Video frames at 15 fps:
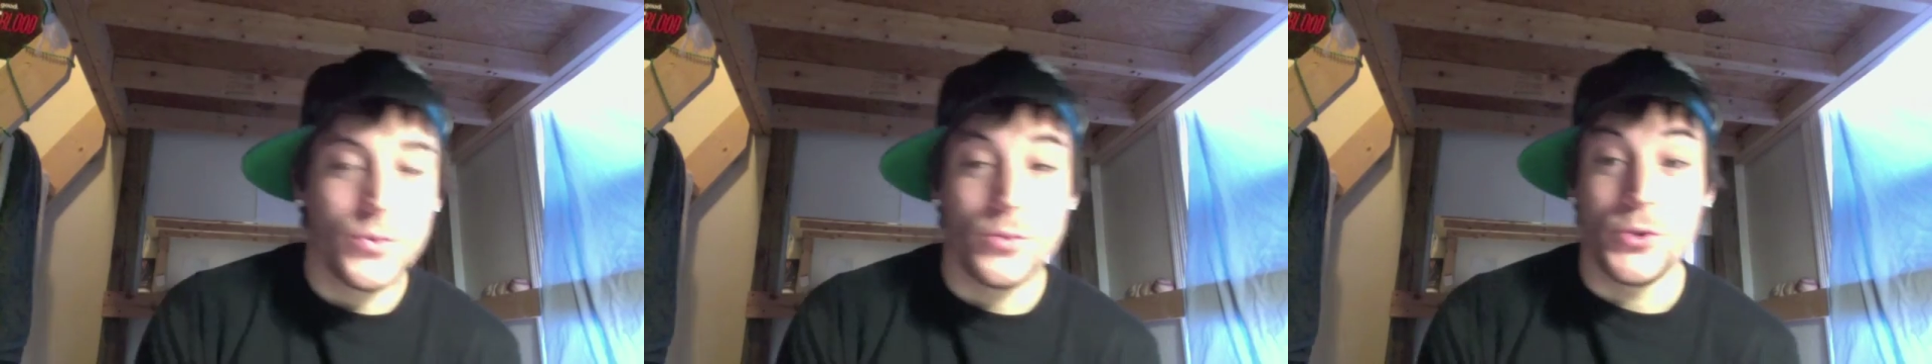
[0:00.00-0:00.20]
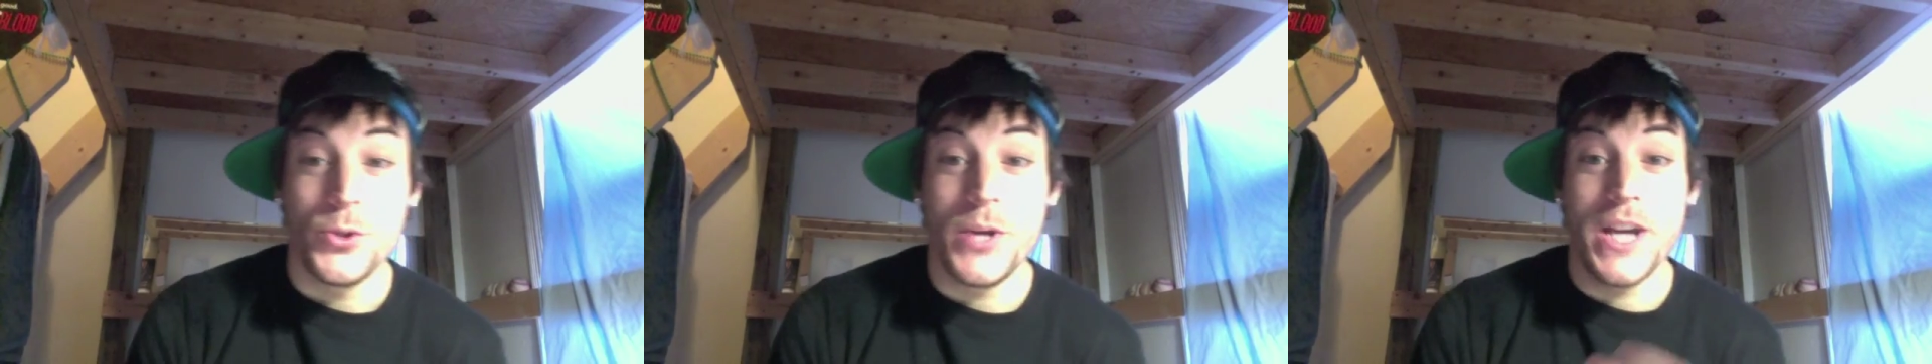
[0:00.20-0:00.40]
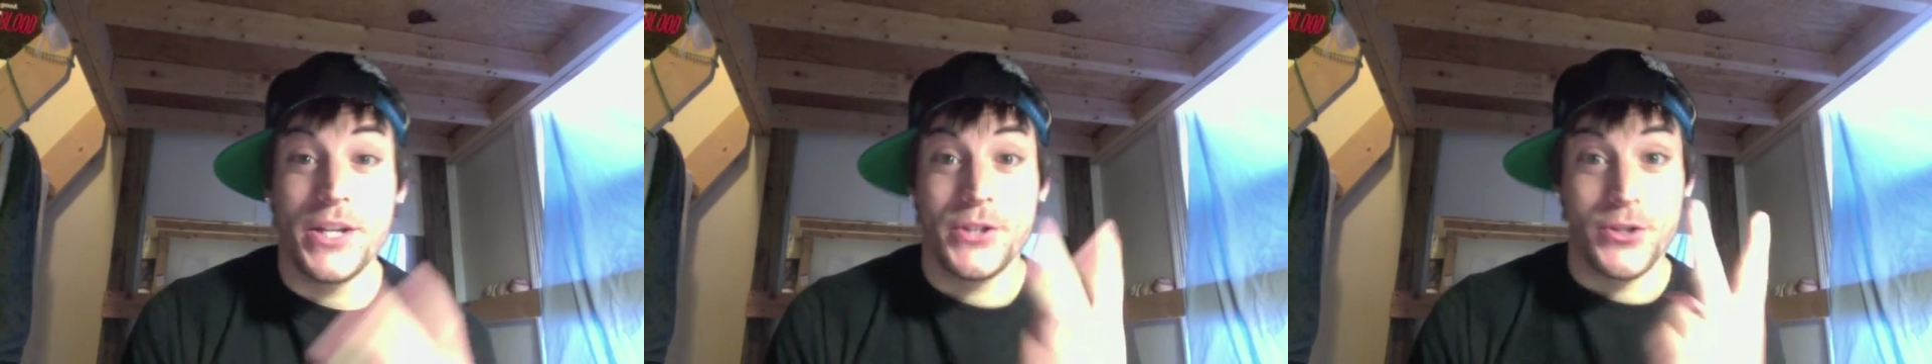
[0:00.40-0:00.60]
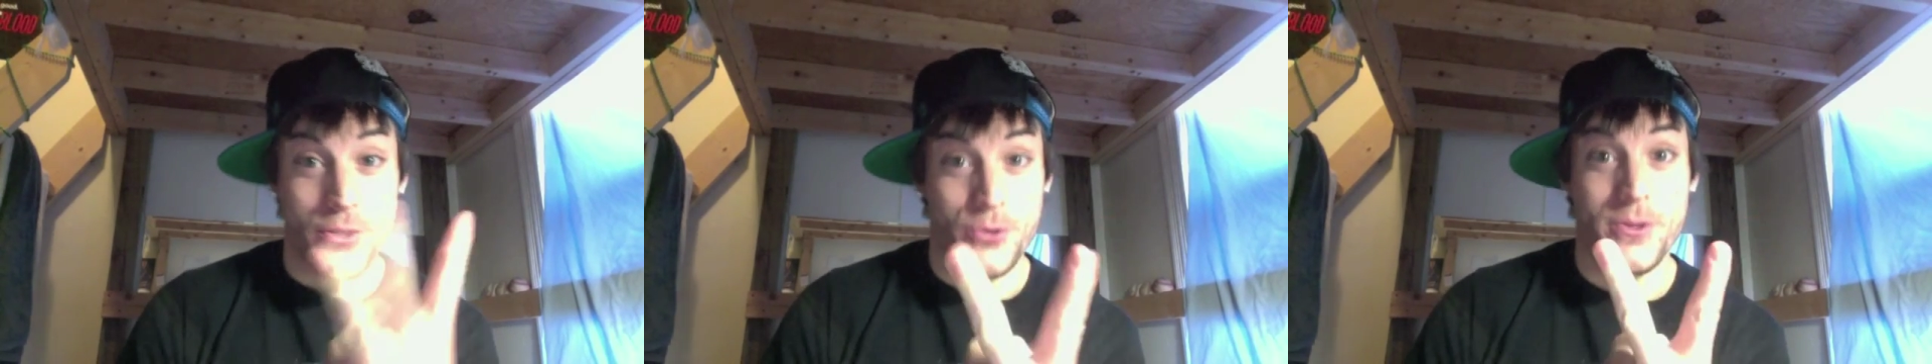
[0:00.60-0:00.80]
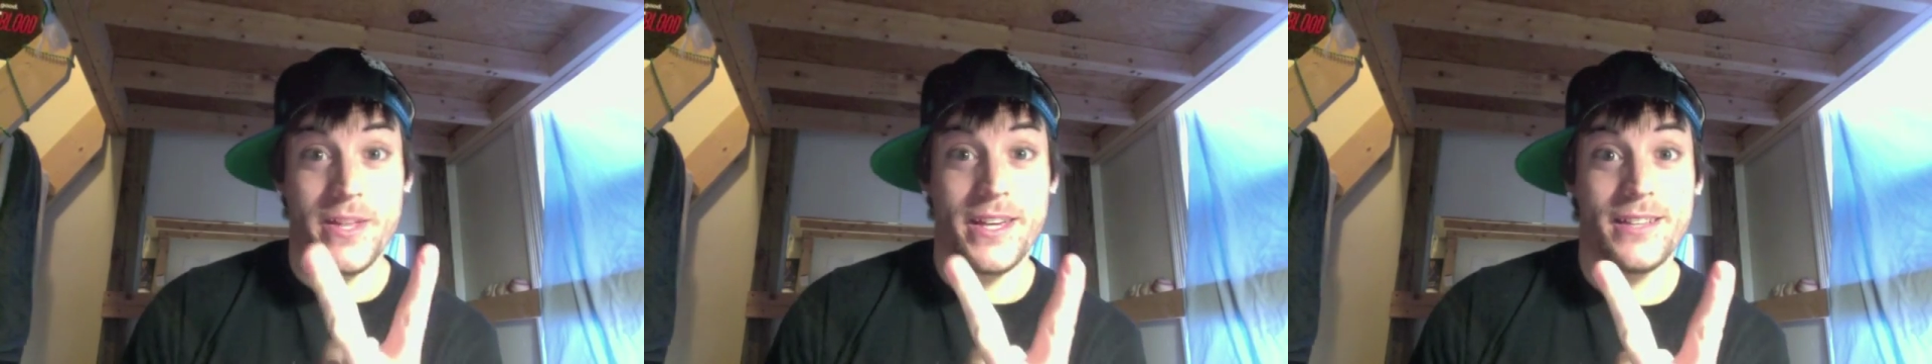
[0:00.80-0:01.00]
you get
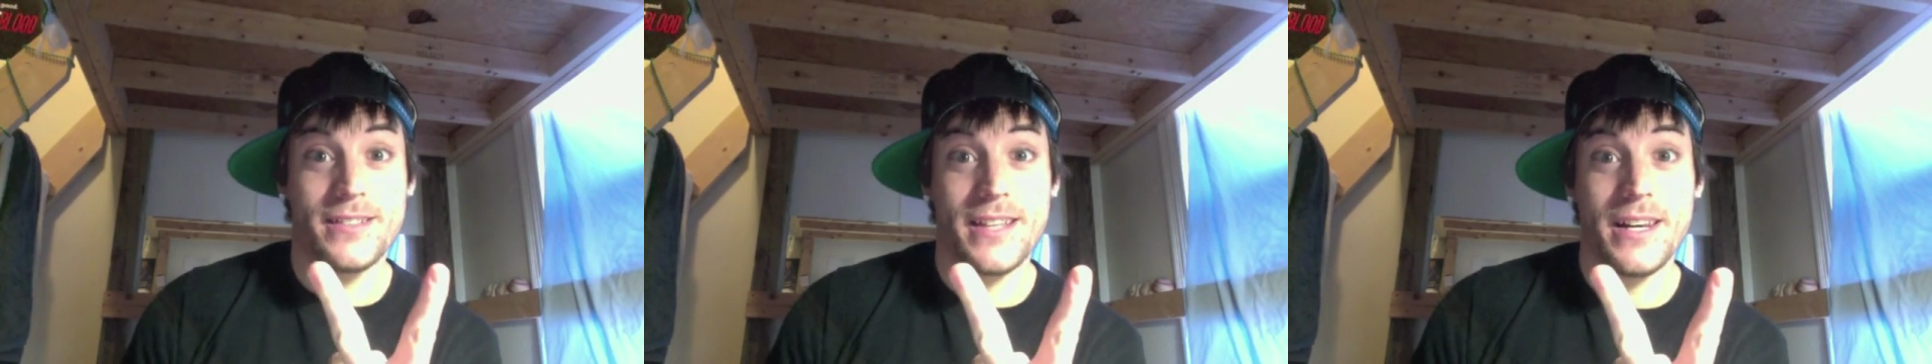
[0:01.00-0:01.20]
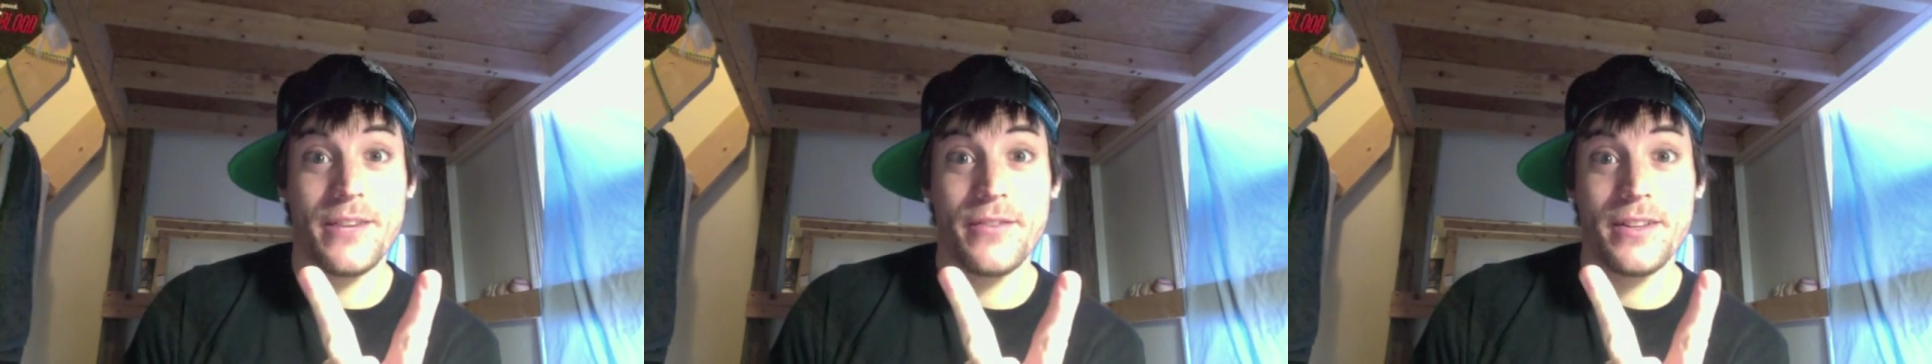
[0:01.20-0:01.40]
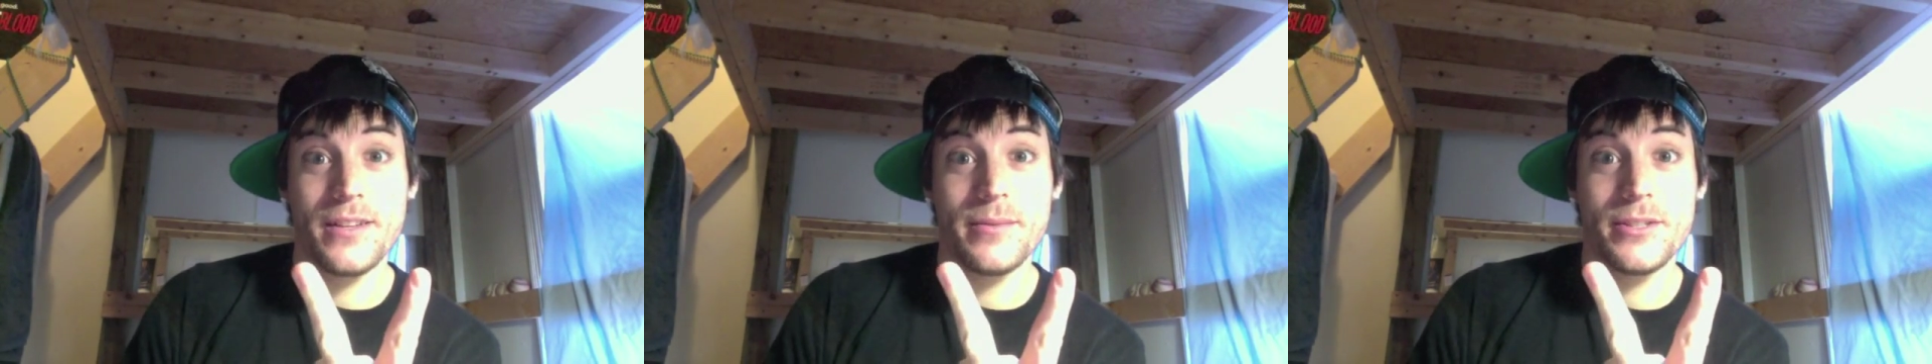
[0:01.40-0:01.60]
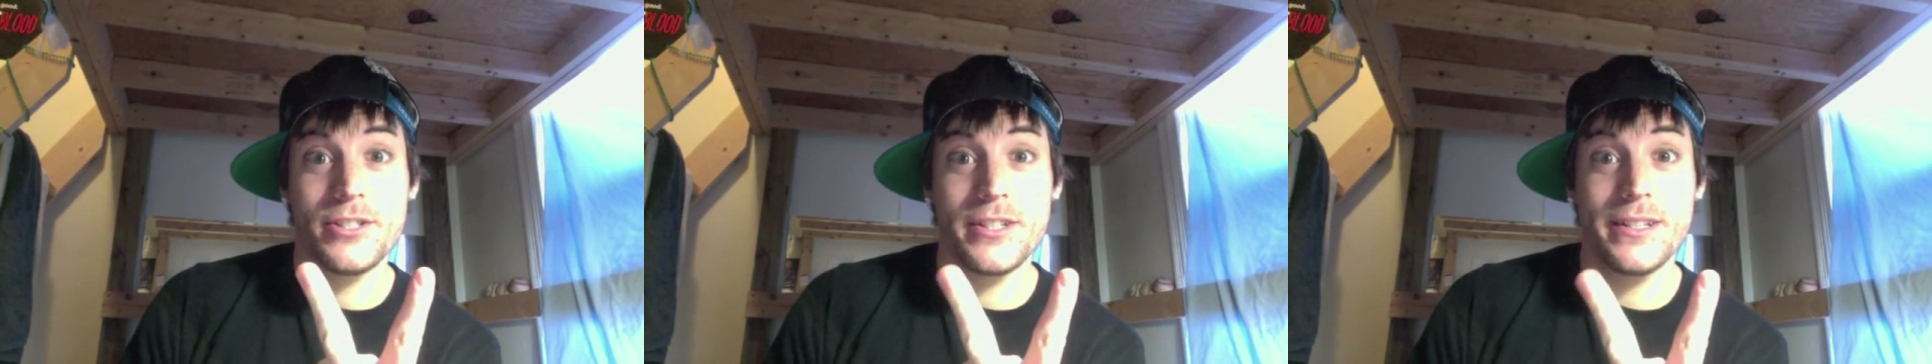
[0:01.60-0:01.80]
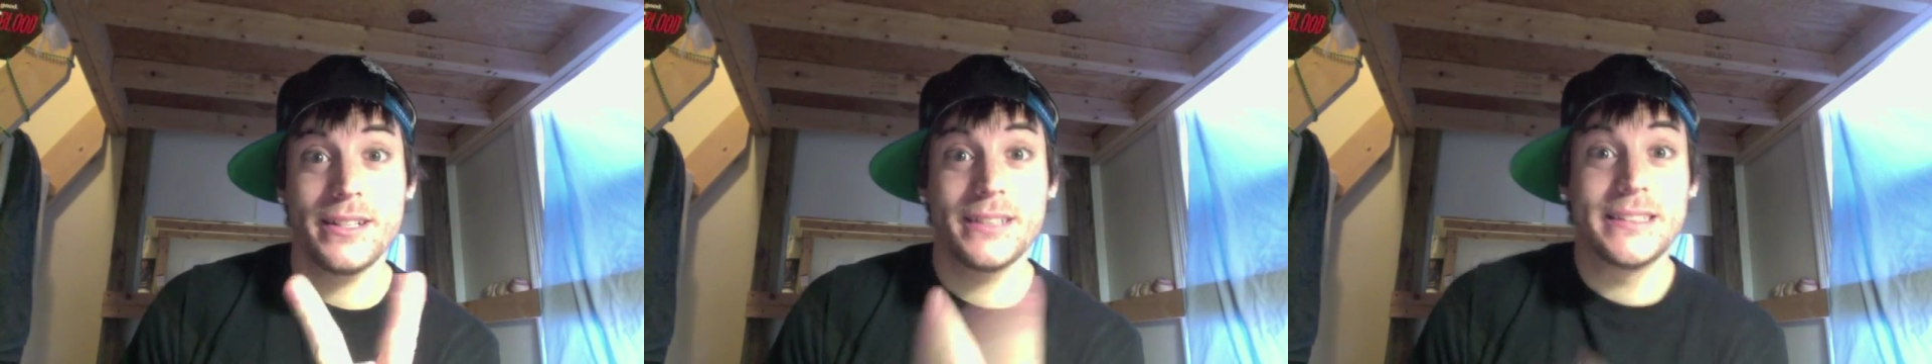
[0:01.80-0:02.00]
two things out of a vending
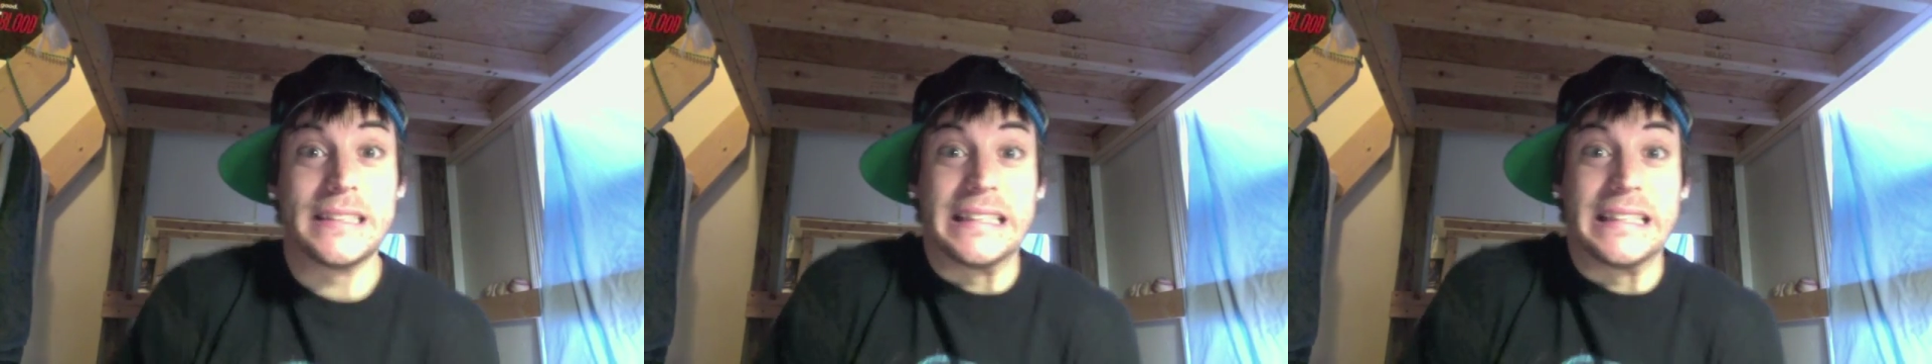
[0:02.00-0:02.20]
machine,